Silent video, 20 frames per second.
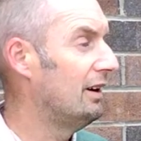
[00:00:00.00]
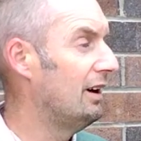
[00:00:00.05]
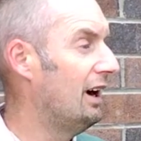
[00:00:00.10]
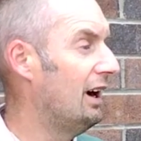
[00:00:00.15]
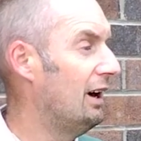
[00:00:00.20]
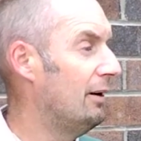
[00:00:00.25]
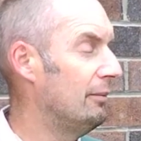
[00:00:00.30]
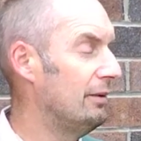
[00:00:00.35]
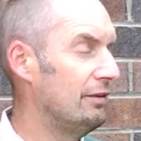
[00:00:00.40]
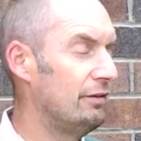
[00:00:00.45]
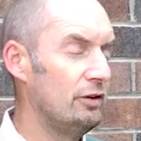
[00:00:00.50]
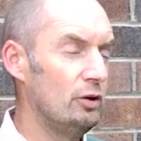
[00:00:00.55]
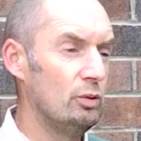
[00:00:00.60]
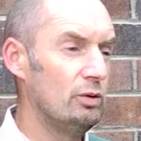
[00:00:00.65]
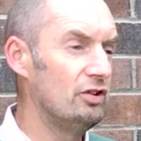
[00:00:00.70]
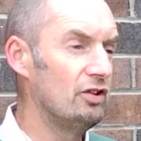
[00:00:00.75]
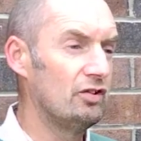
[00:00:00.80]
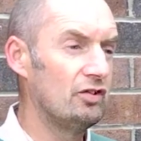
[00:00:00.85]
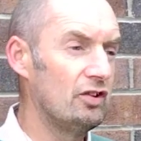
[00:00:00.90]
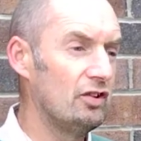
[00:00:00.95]
If you
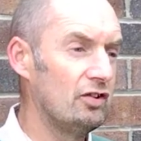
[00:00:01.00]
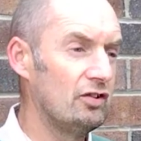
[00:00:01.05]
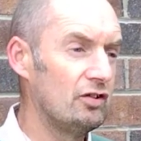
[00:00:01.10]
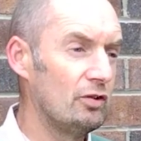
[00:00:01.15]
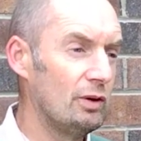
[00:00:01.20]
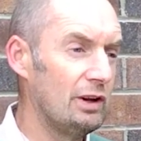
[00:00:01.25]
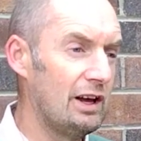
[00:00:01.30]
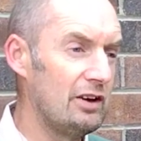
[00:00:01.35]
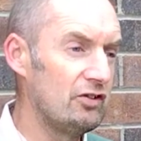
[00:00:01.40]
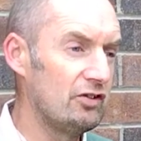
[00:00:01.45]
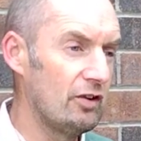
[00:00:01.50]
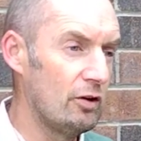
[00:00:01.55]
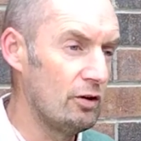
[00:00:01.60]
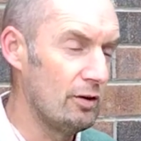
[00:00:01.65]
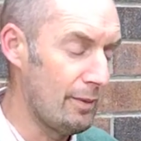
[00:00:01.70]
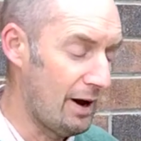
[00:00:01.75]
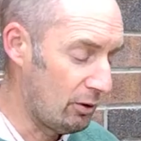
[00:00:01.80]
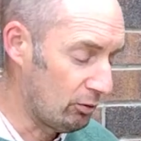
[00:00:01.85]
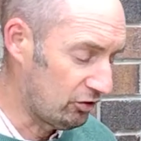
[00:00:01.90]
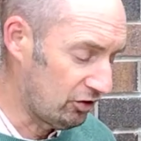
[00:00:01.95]
were just to sort of like sow
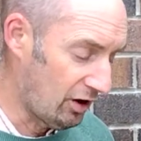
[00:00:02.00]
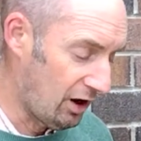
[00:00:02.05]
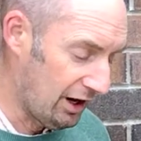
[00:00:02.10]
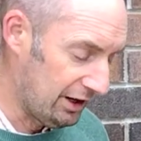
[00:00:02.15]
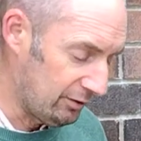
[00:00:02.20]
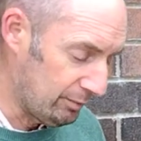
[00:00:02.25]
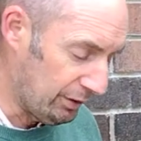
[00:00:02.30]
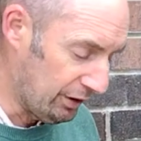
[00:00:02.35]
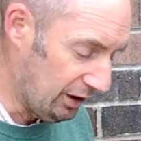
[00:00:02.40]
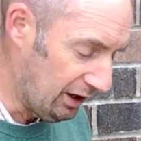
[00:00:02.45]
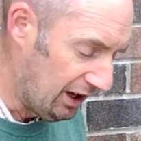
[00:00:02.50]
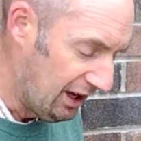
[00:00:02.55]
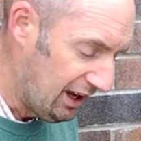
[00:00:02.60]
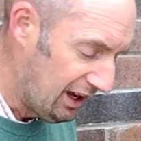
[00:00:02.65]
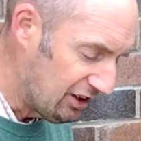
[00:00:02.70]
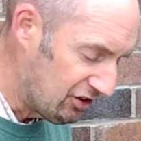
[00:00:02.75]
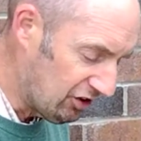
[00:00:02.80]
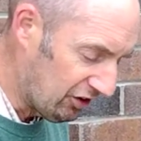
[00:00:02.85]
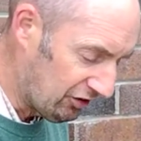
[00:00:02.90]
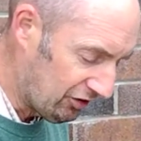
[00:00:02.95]
them outside. But
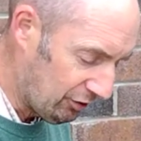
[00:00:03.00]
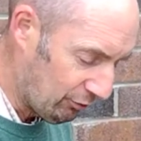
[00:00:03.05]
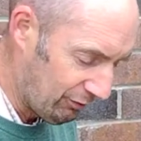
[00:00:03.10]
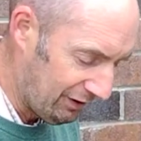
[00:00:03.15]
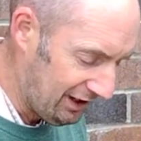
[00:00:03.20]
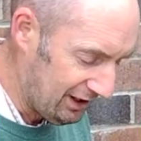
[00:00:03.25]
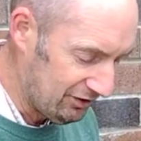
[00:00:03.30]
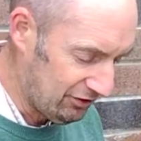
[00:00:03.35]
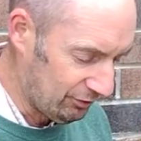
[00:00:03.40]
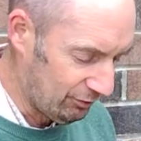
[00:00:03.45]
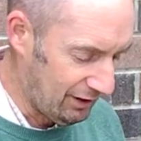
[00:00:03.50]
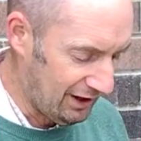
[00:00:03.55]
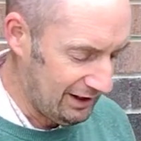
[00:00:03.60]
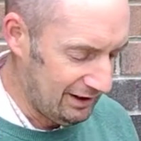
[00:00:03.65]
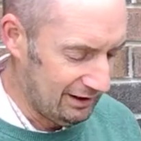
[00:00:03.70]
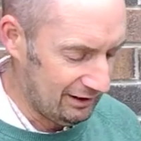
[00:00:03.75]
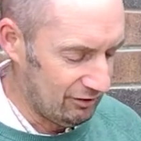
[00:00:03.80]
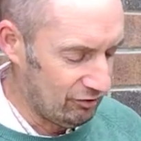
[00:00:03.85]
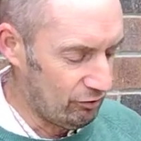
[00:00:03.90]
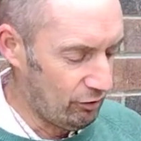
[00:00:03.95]
just to reiterate,
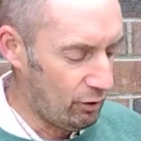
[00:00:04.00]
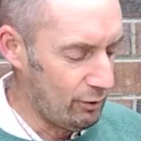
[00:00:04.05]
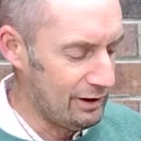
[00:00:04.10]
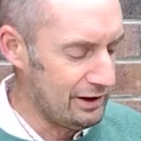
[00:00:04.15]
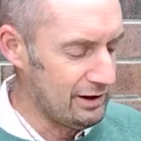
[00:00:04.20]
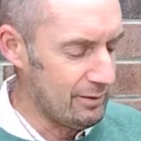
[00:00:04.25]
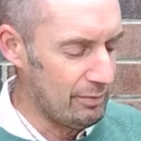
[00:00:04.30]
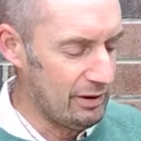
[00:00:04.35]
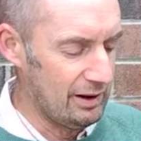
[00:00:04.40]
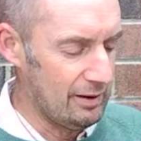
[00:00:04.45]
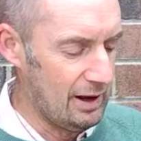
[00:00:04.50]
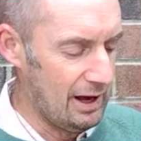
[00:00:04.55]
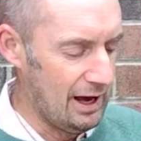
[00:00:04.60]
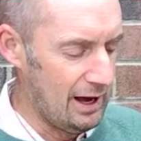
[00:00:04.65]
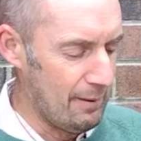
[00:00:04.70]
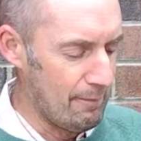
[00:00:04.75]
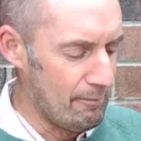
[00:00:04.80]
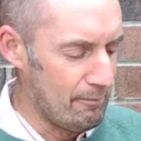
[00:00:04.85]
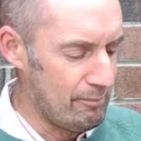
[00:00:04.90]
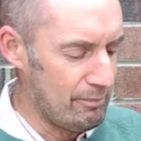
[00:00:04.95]
growing the
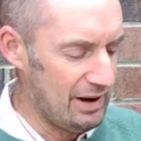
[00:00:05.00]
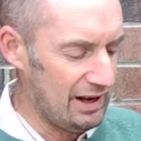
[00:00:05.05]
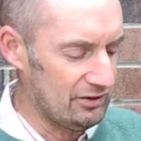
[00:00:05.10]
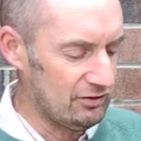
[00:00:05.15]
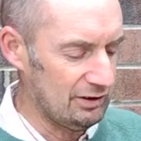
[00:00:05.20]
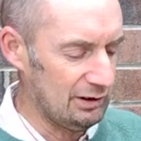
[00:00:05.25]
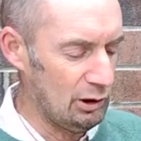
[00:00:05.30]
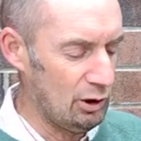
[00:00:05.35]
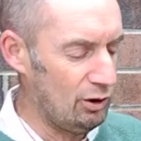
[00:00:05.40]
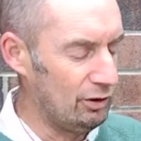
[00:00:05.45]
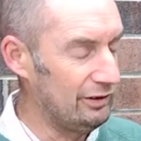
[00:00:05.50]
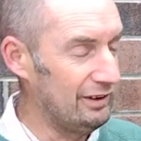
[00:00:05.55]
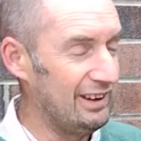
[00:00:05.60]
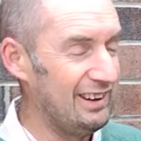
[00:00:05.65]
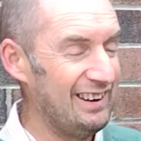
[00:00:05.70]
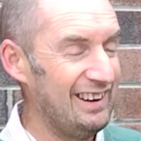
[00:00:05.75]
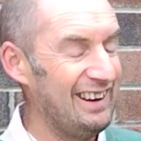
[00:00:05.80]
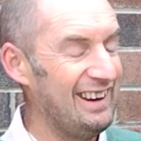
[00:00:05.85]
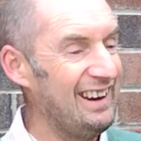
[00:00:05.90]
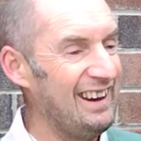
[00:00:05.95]
basil on
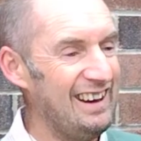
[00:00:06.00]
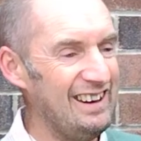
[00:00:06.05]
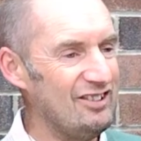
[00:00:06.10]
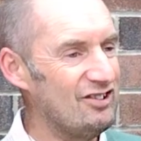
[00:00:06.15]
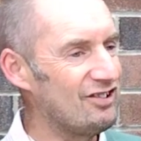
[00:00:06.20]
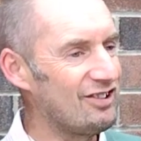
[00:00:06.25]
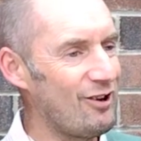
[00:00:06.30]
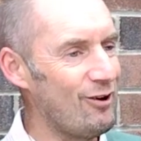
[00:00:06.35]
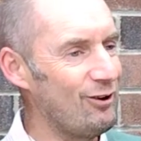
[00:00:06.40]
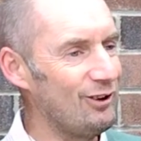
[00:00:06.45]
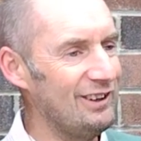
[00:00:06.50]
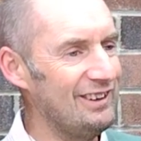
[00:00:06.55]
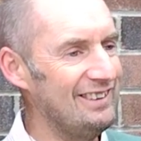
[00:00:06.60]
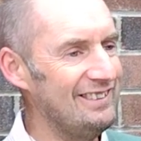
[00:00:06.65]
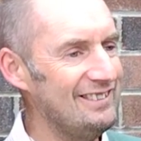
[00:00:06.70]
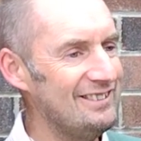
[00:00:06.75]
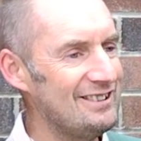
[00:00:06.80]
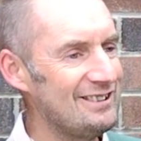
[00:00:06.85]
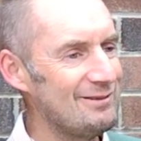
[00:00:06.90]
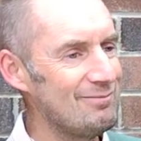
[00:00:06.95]
in
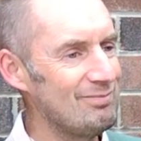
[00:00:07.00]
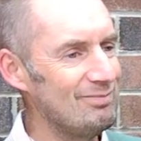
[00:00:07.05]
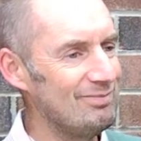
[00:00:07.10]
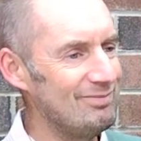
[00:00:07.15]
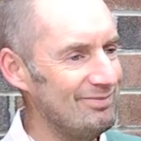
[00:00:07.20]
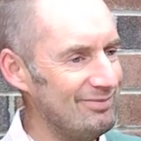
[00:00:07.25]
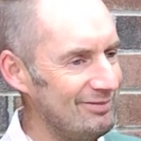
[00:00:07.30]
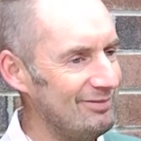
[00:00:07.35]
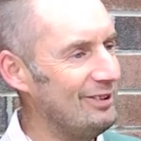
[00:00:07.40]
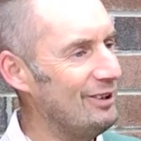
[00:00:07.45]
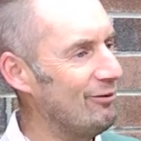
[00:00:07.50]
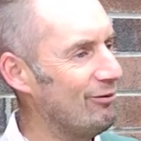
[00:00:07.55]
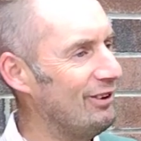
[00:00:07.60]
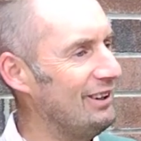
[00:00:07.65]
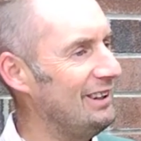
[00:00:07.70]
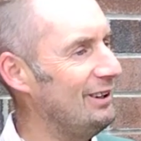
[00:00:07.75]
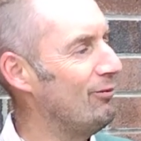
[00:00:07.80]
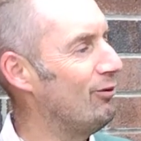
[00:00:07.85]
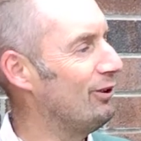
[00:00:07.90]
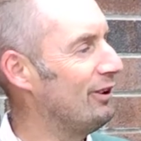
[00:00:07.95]
Scotland, you
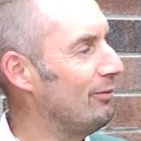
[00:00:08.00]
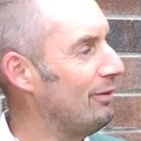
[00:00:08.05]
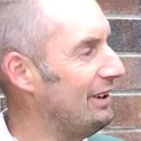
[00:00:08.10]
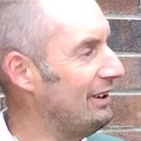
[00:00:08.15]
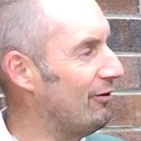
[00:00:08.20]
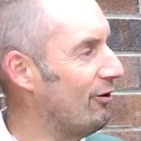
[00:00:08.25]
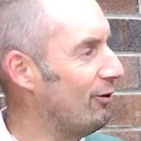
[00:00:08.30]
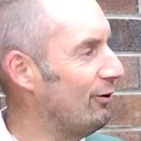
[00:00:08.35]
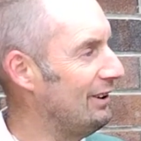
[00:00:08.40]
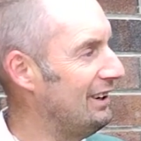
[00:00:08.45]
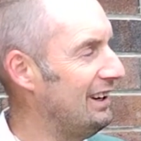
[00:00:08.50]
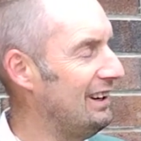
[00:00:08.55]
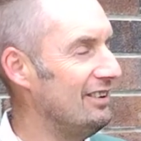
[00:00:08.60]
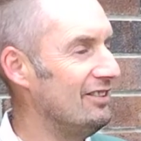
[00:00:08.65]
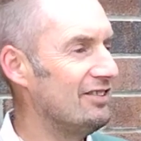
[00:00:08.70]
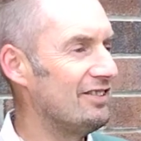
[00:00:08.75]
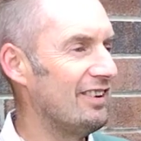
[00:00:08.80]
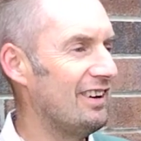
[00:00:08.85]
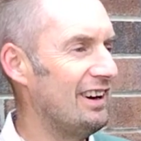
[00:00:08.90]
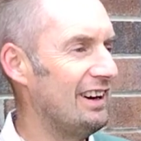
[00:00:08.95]
really want to be growing it
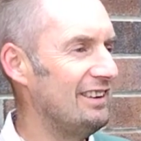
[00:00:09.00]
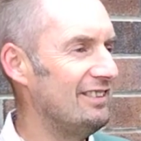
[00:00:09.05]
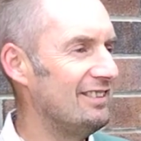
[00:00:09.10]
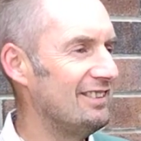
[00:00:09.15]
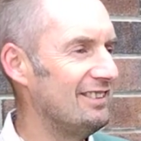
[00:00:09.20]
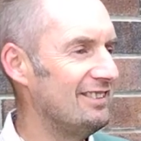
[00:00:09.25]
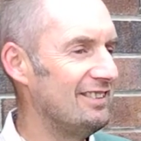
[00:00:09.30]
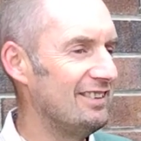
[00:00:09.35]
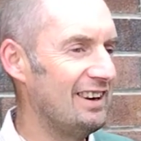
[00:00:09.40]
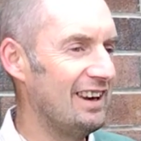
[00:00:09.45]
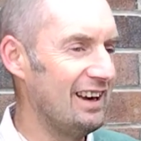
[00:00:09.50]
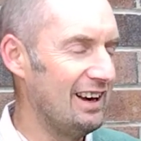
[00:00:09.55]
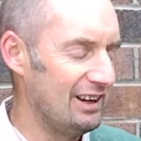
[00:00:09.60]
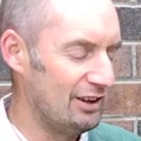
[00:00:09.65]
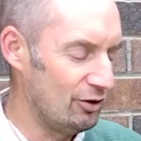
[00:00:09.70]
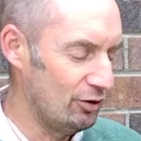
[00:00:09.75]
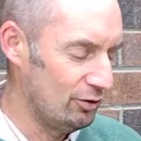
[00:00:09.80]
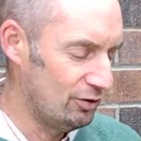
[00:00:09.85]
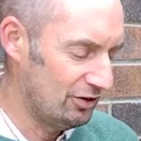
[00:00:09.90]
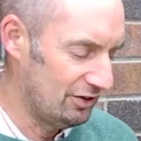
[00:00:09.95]
inside to get a
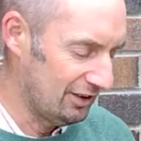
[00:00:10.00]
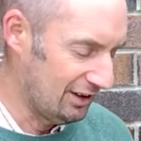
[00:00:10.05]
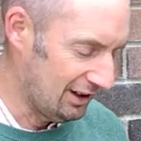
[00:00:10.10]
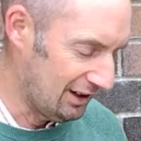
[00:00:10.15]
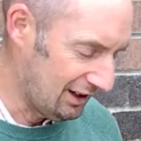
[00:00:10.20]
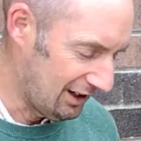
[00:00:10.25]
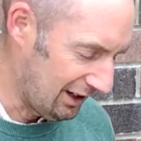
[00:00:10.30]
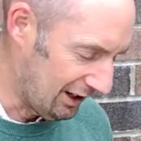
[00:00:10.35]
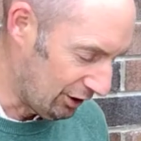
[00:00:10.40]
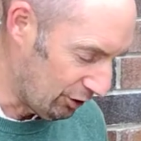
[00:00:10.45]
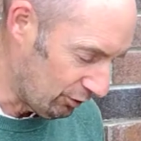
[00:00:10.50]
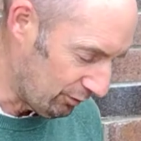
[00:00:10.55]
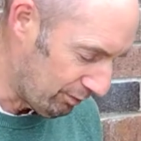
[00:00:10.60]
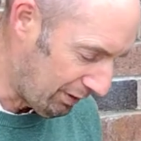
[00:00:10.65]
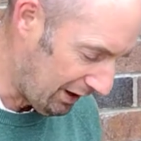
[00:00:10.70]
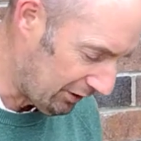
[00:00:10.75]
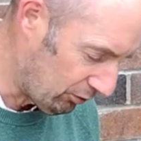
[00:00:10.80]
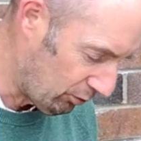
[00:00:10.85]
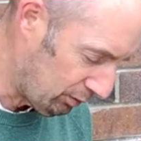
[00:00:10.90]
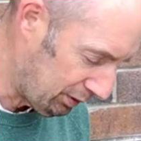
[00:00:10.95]
good
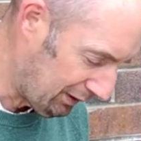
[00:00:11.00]
basil